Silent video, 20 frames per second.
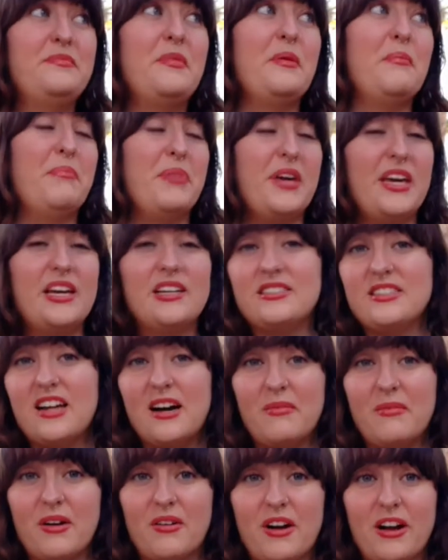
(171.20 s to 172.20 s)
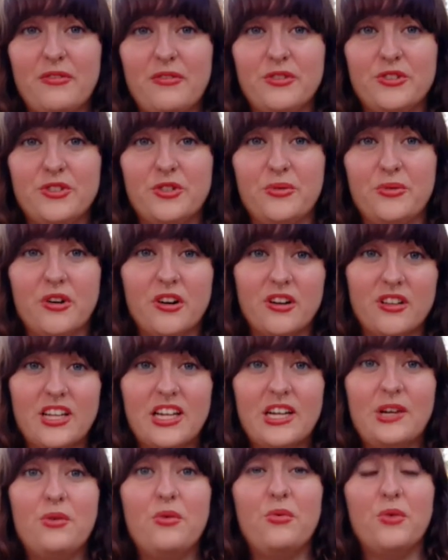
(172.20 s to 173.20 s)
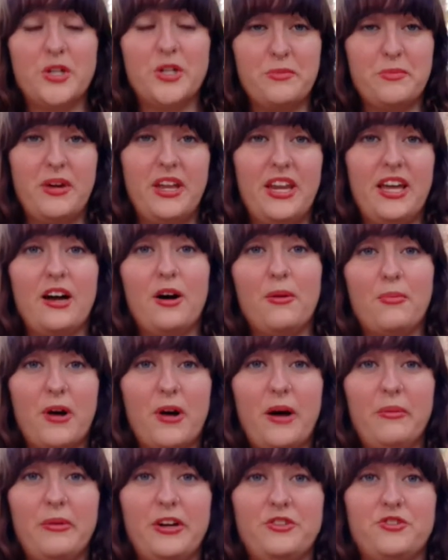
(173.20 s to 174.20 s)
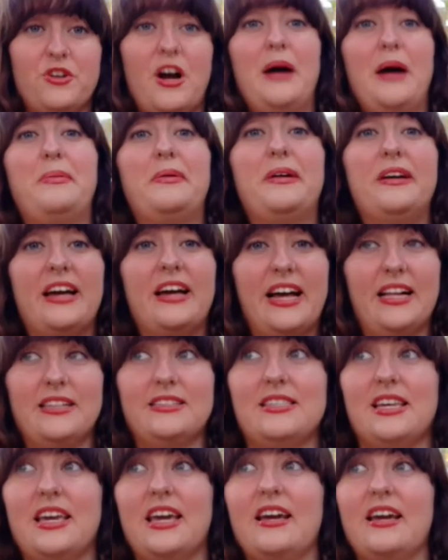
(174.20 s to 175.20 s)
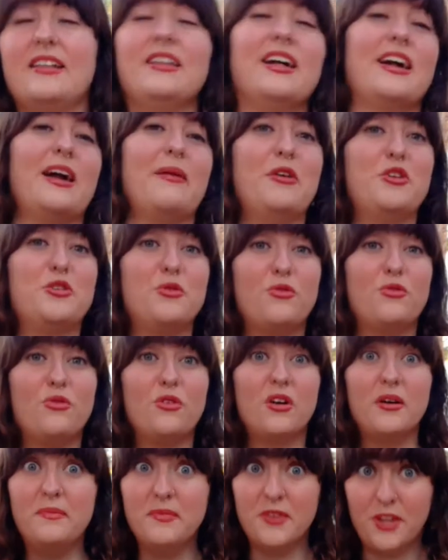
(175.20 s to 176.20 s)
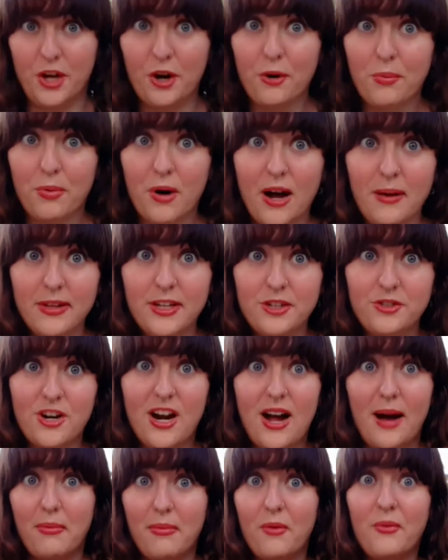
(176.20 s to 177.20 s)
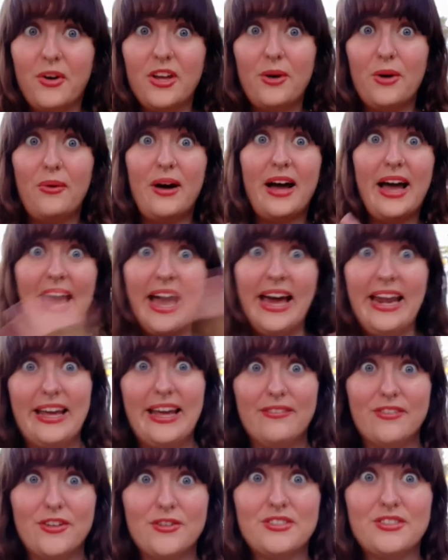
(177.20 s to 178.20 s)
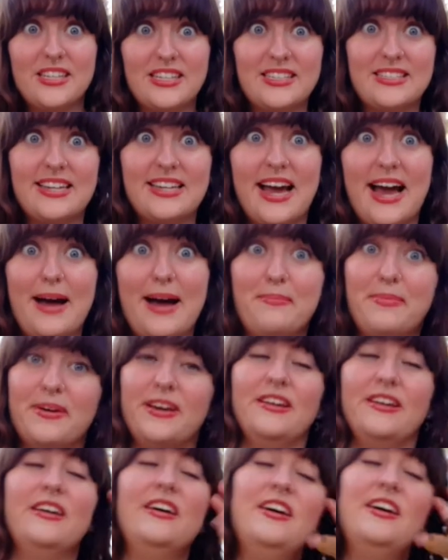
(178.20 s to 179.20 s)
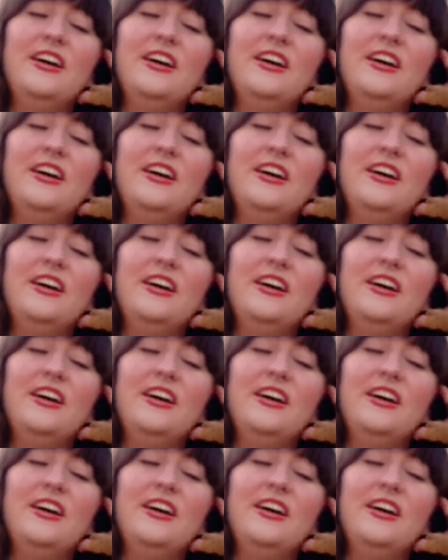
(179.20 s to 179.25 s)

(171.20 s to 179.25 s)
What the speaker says: B, stop my rifle too early, which meaning I'll probably drop, and C, like I mentioned before, you'll probably drop, and we don't want any of those things to happen.